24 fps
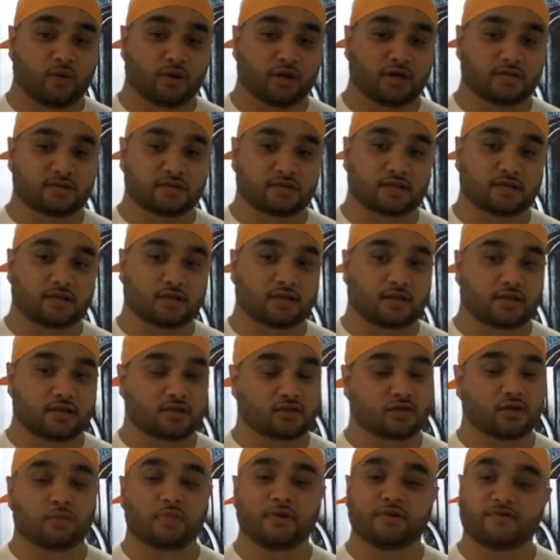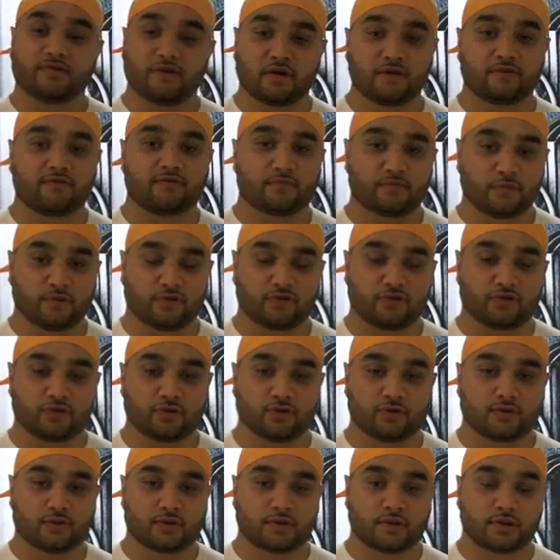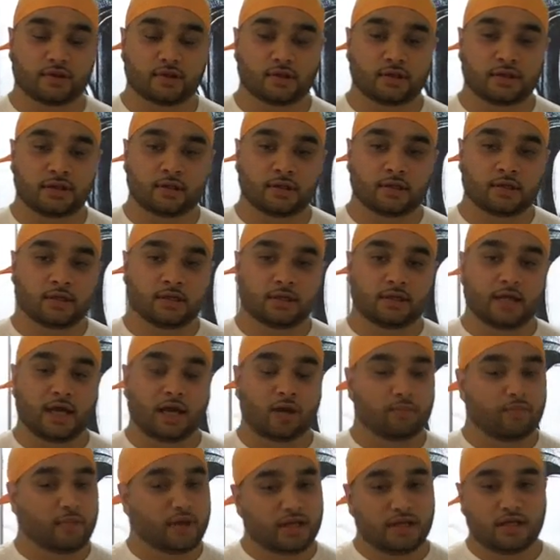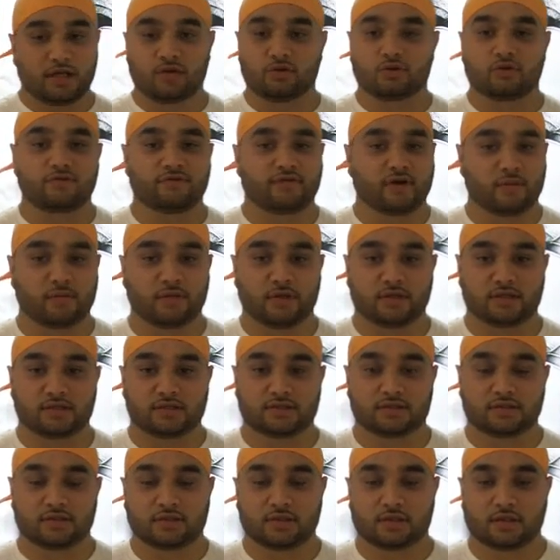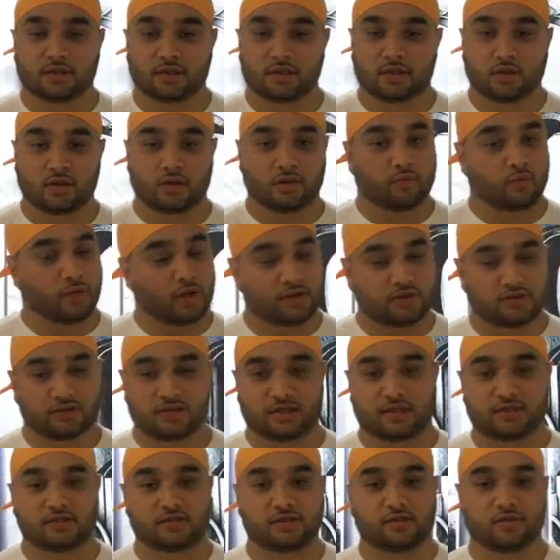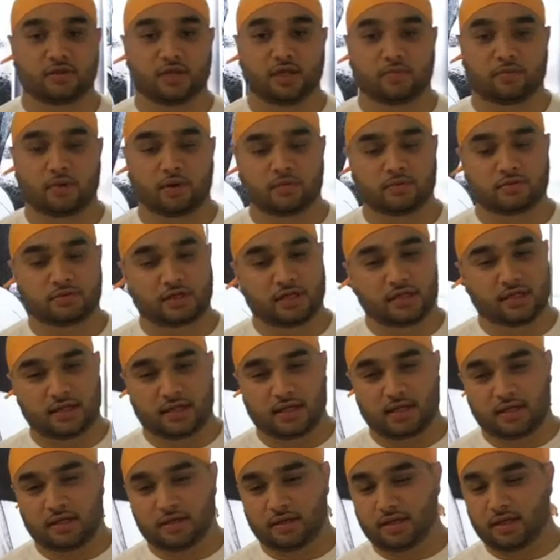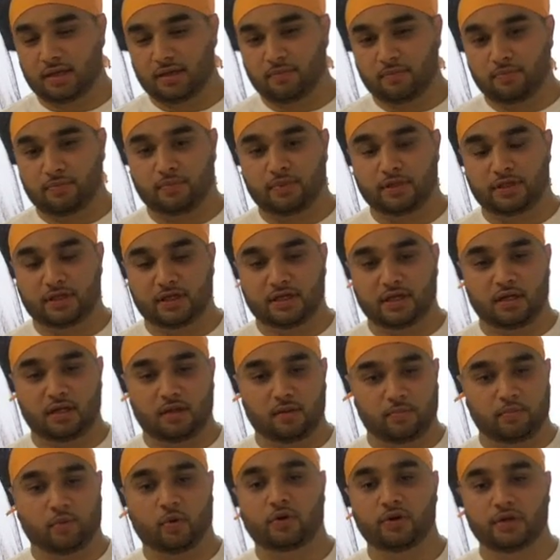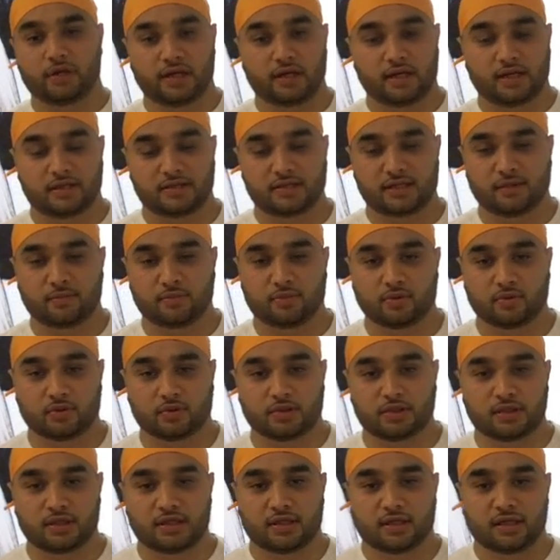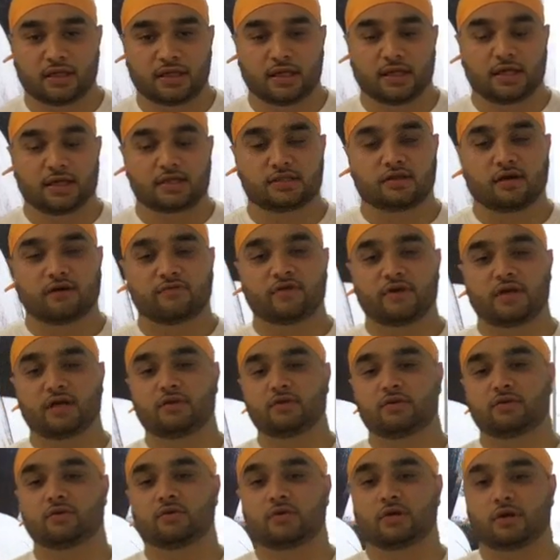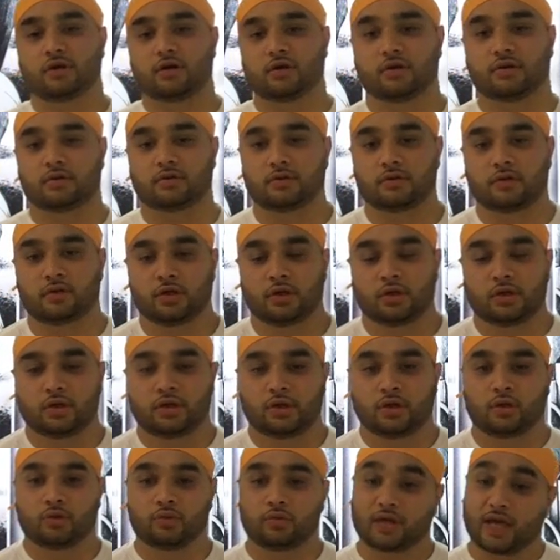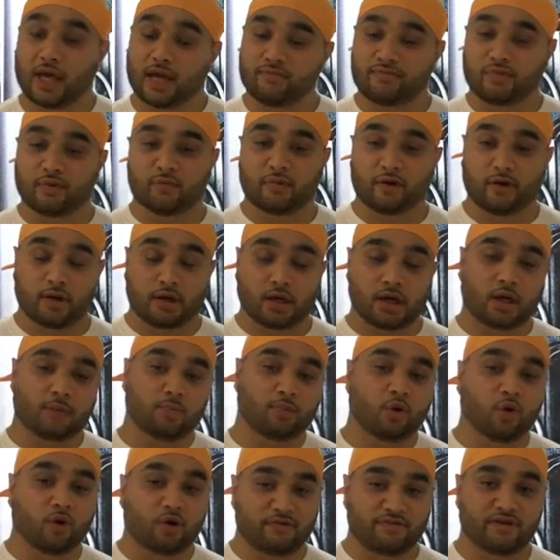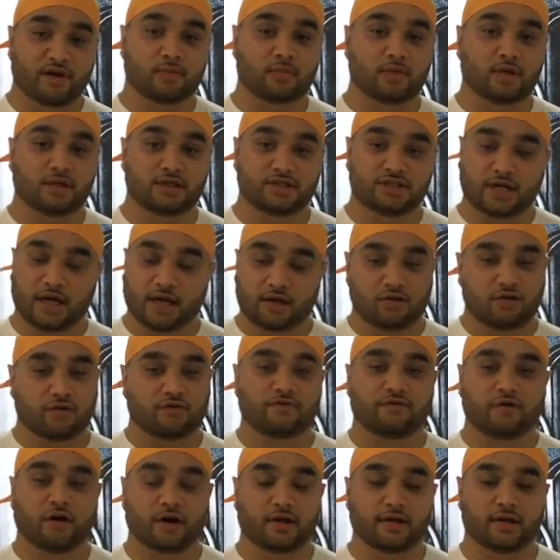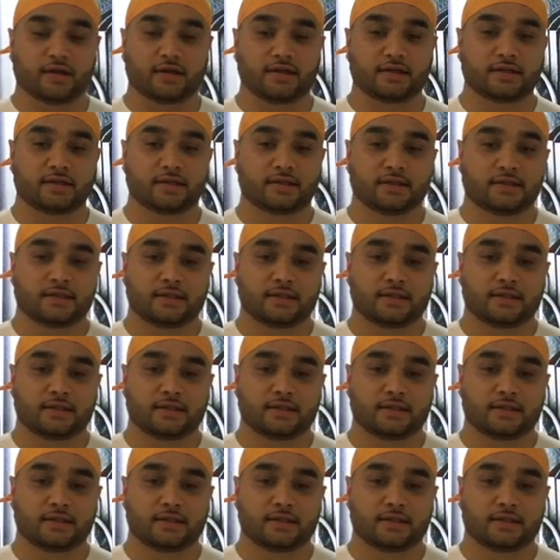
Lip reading: whereas this could be further from the truth. Now many Hindu families went to Sant Ji with their problems, and a particularly poignant example is of a Hindu girl who came from a poor family. She had no father,